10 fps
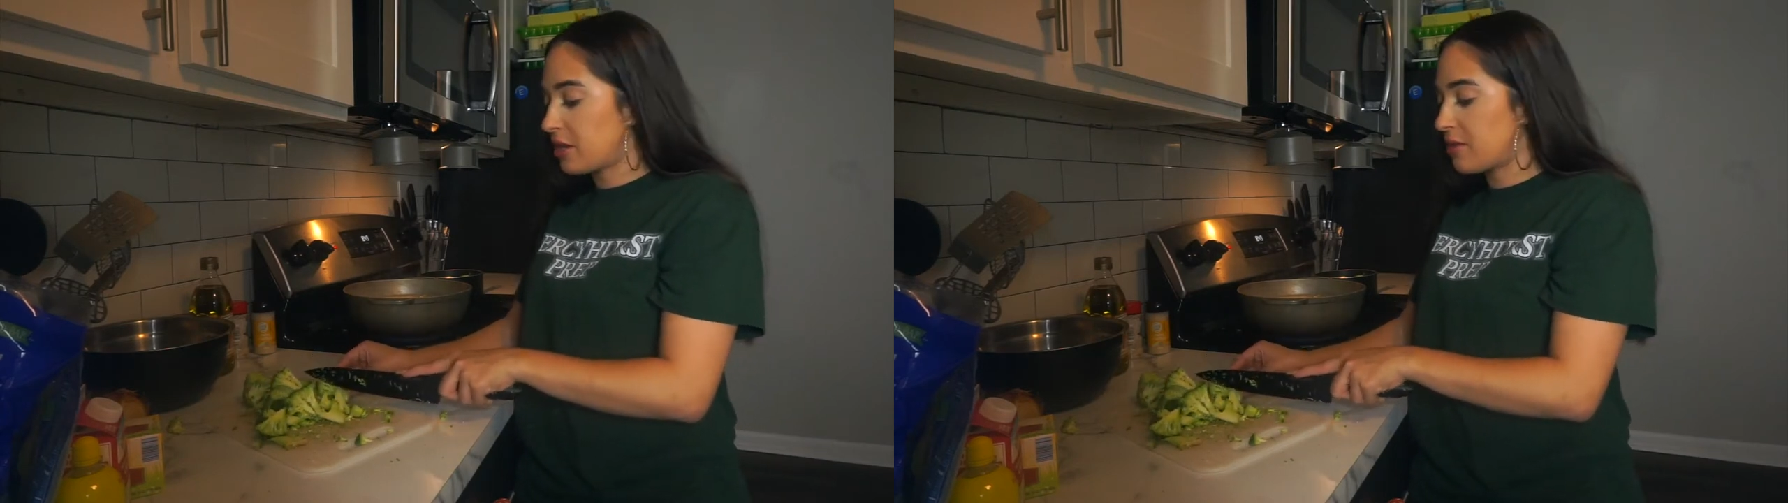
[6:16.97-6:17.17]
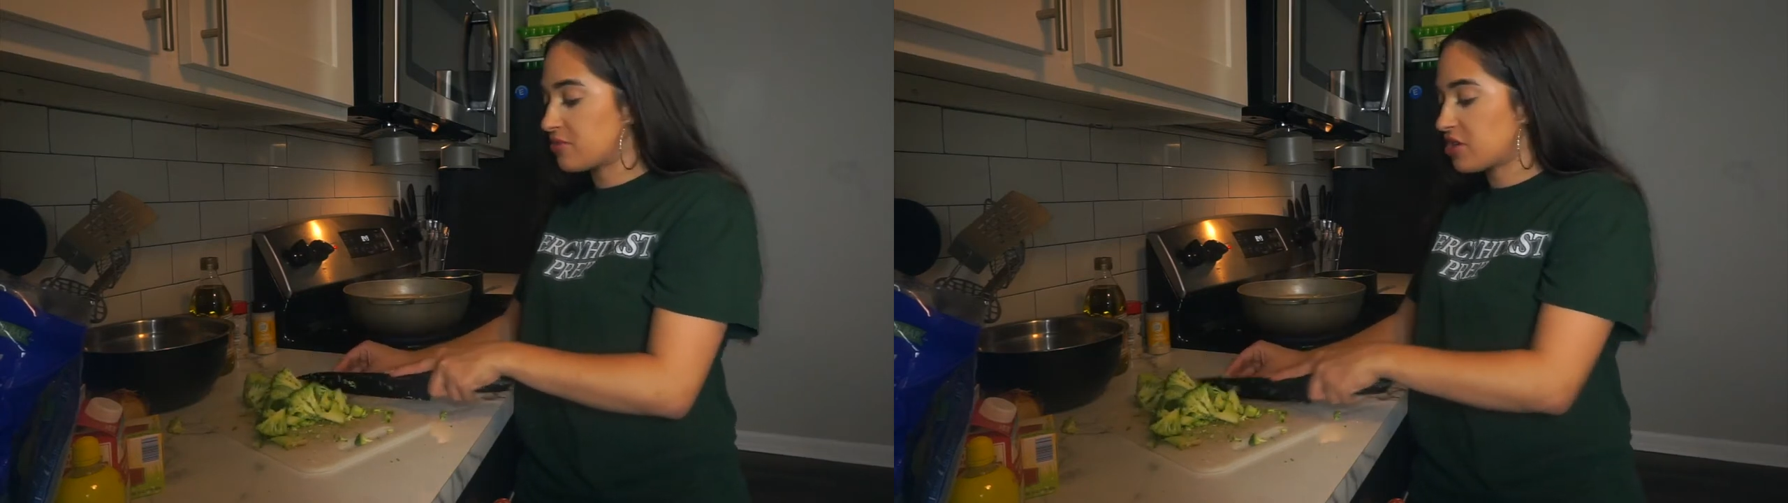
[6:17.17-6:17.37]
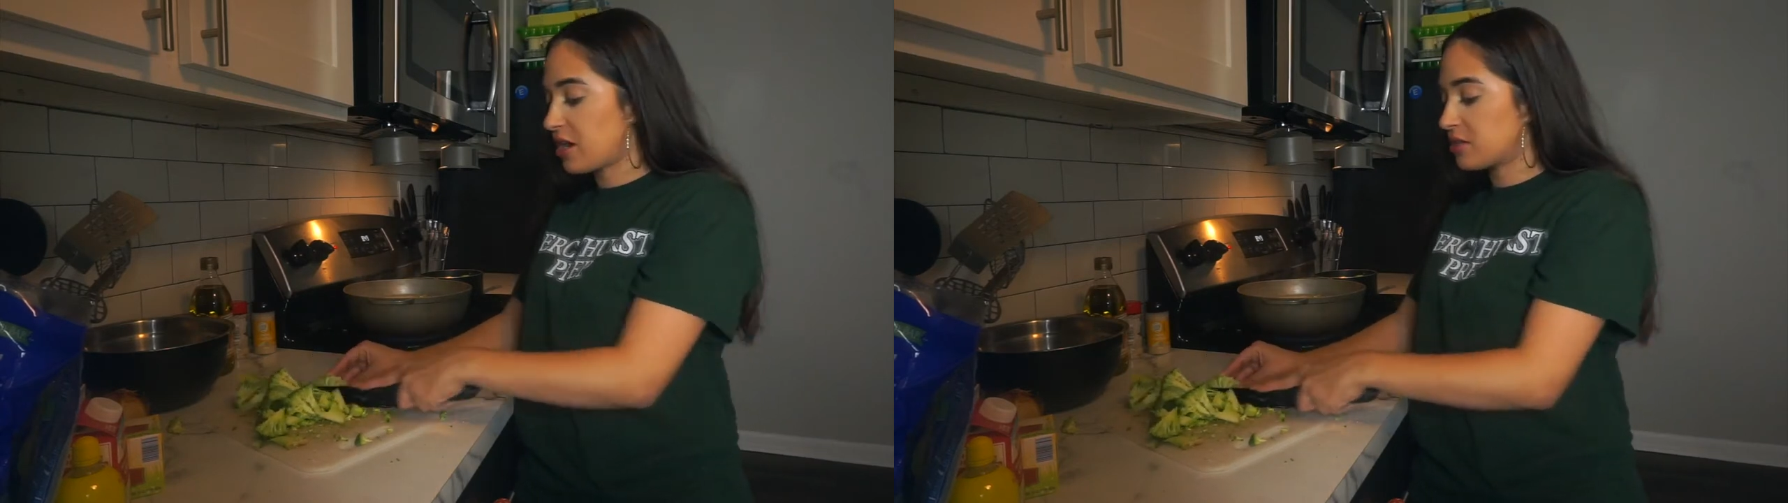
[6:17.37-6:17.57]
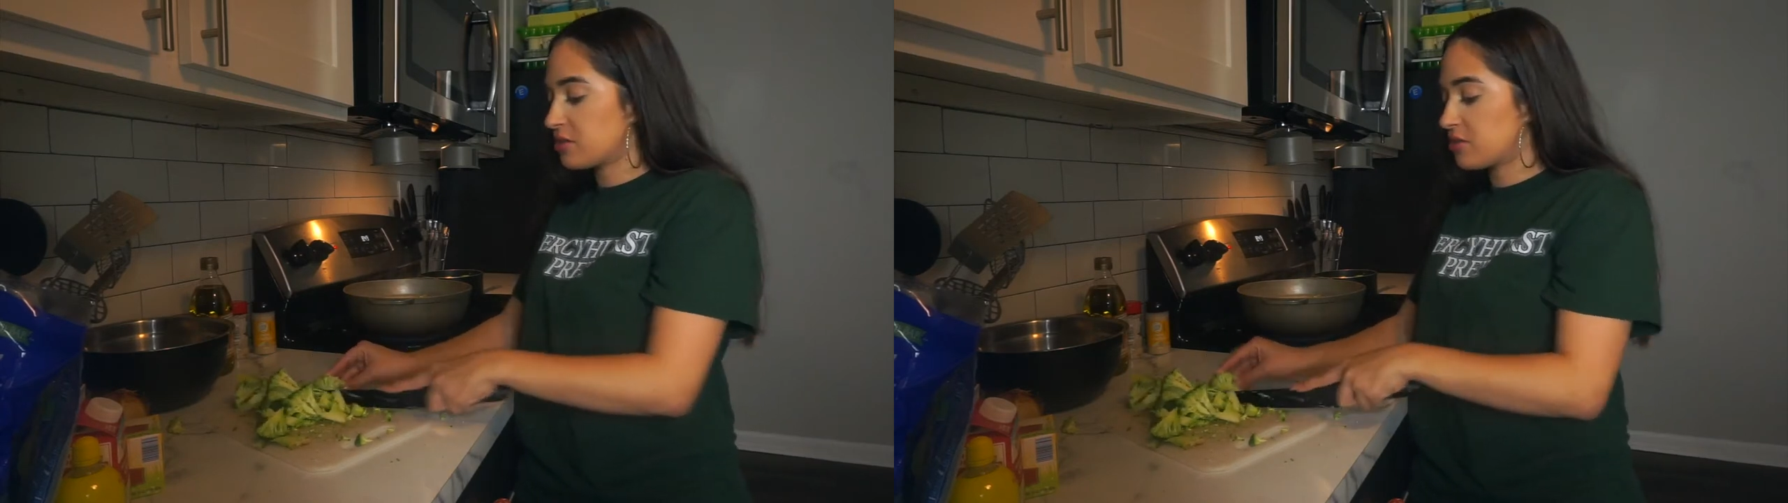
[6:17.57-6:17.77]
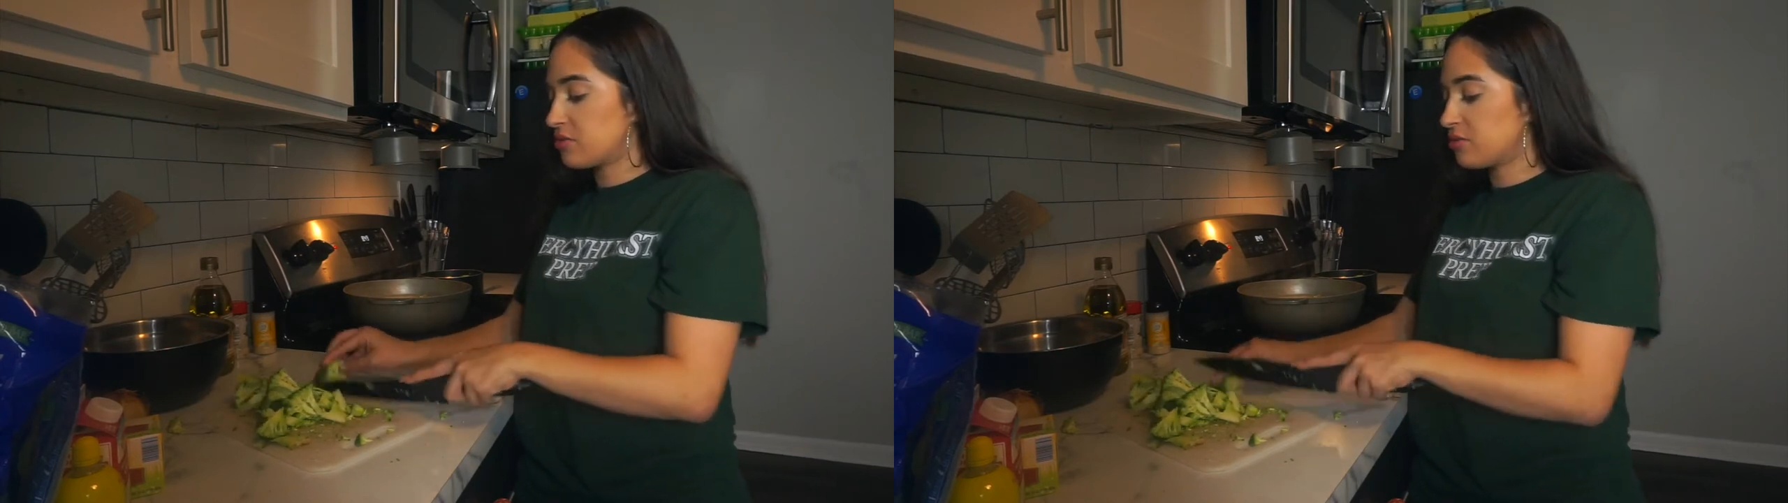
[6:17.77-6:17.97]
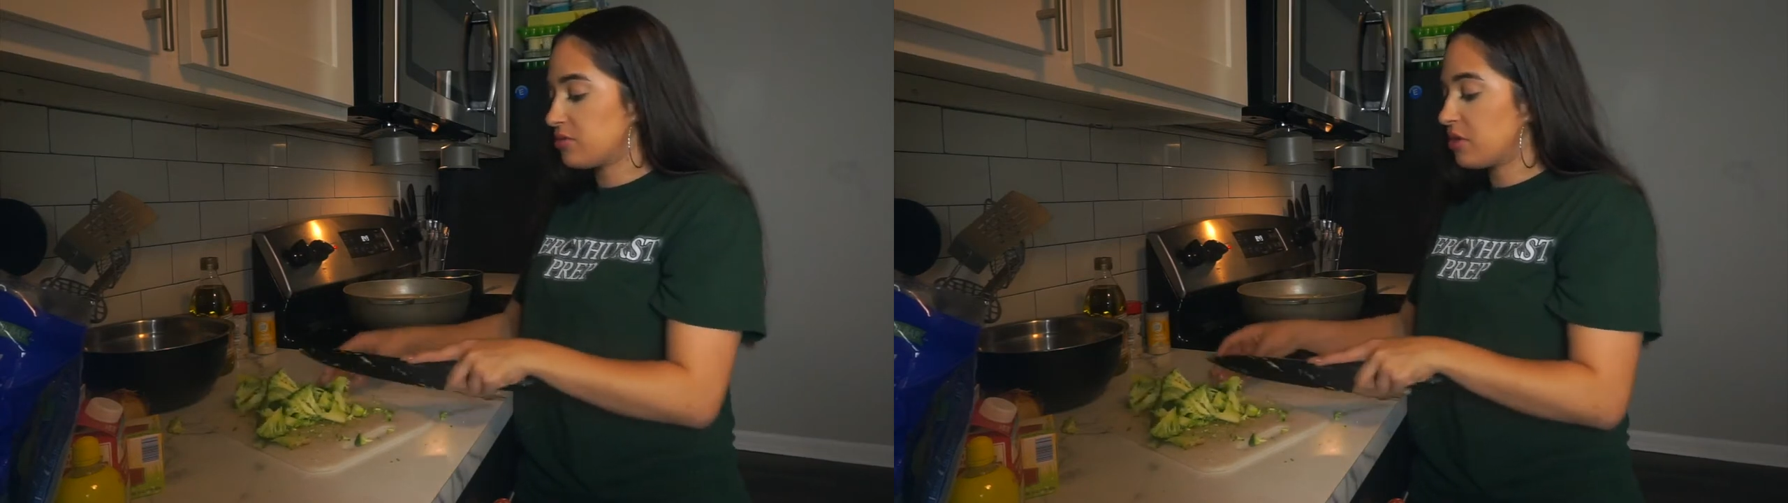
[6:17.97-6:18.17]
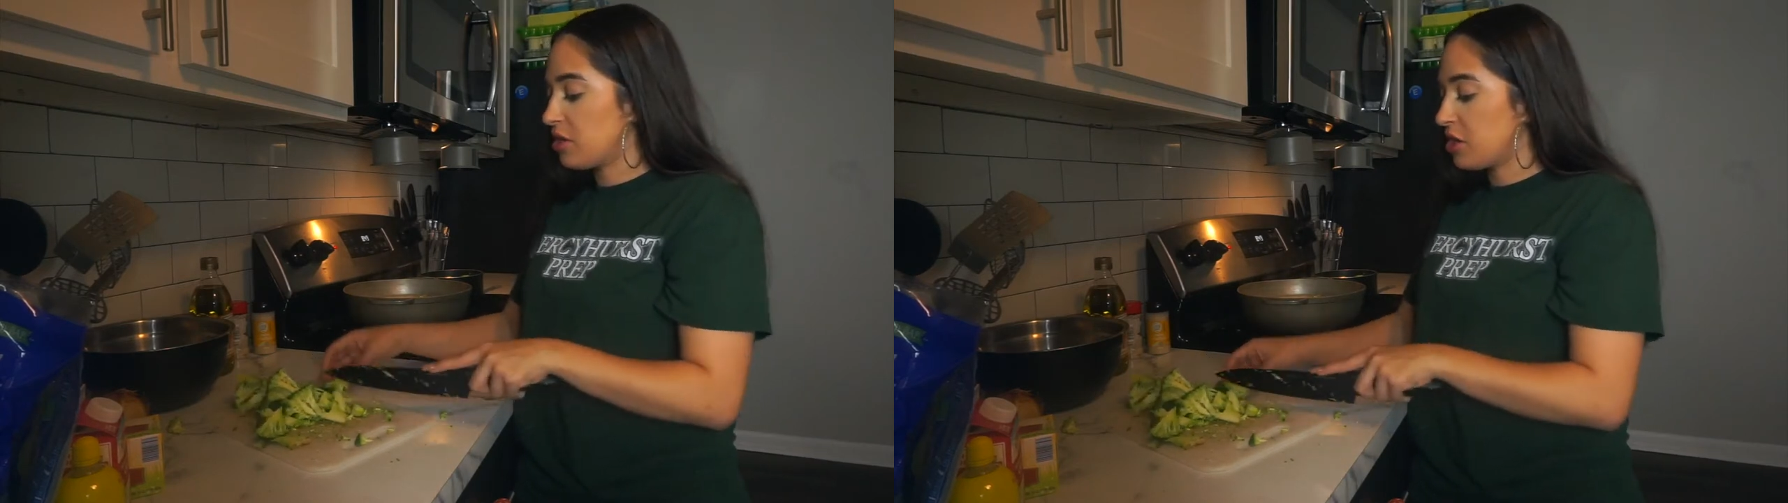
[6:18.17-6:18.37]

and I'm trying to,